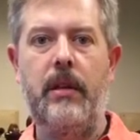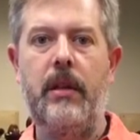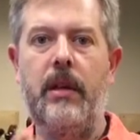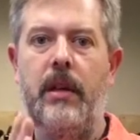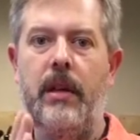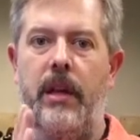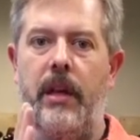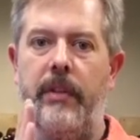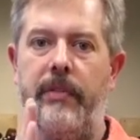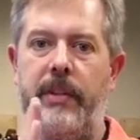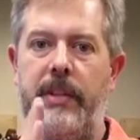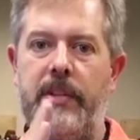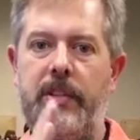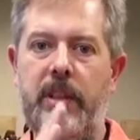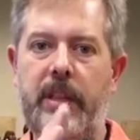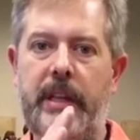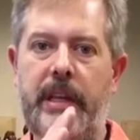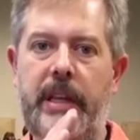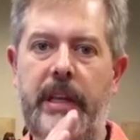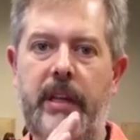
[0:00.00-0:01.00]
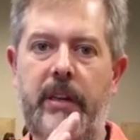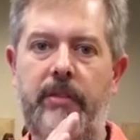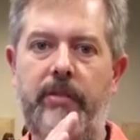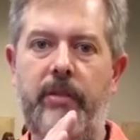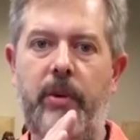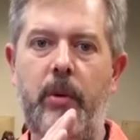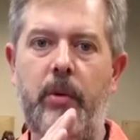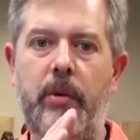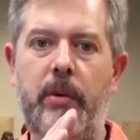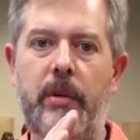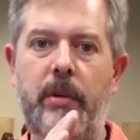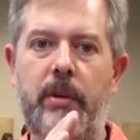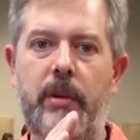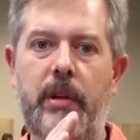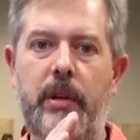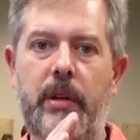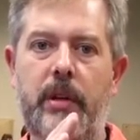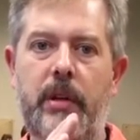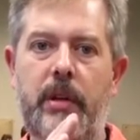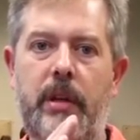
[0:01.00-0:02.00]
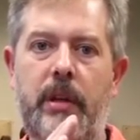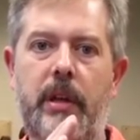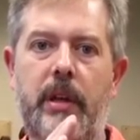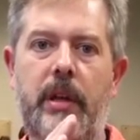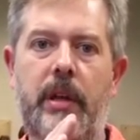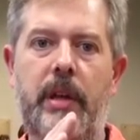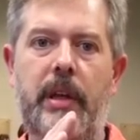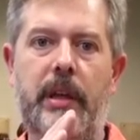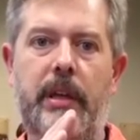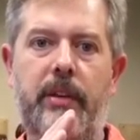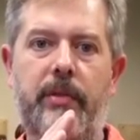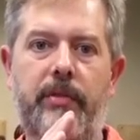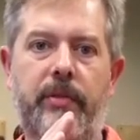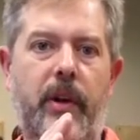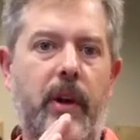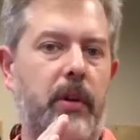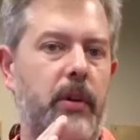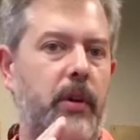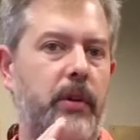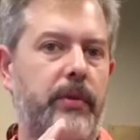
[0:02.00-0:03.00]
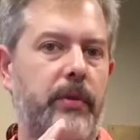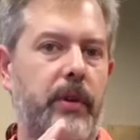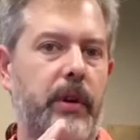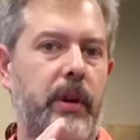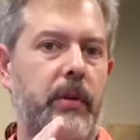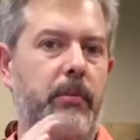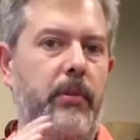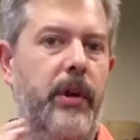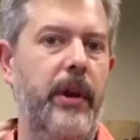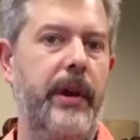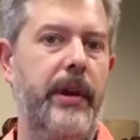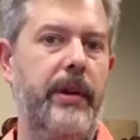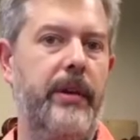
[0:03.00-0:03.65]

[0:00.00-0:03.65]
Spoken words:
If it's leaning forward, it can fall over and break.